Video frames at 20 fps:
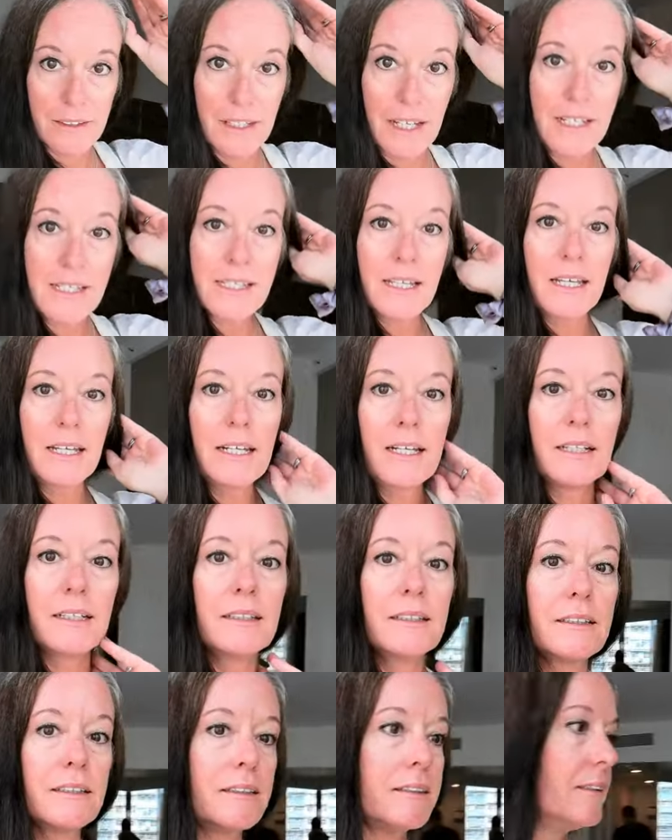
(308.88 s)
Nice lighting.
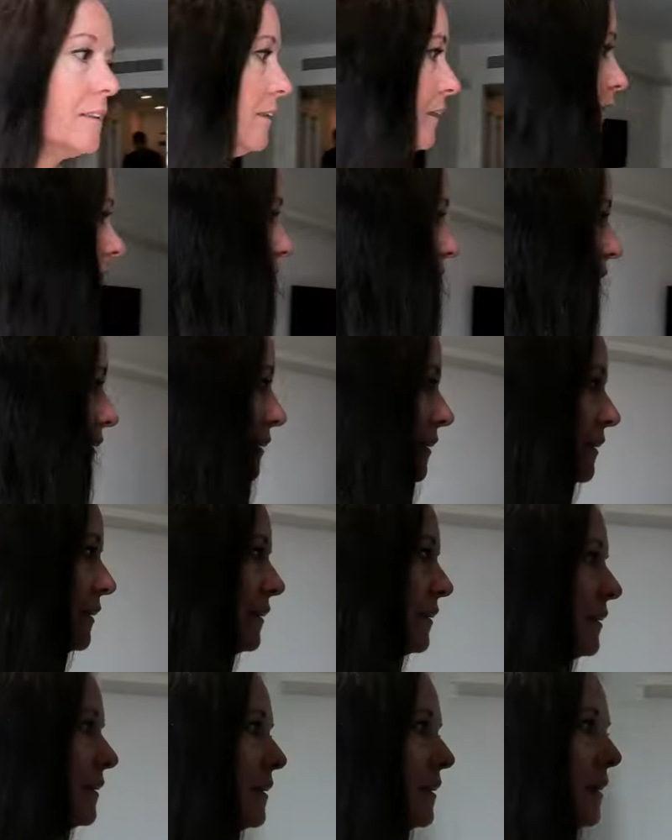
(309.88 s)

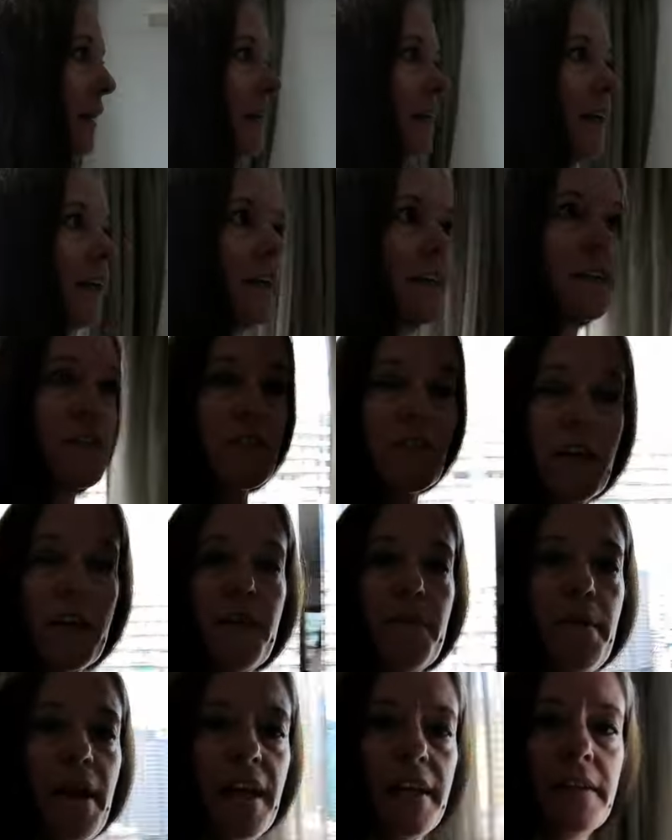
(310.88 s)
Okay, let's try
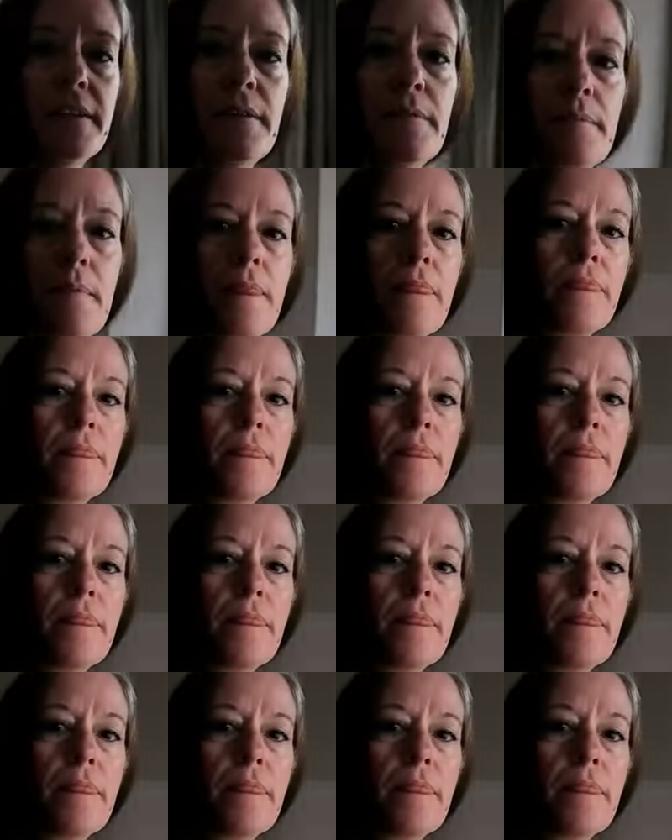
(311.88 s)
the bed.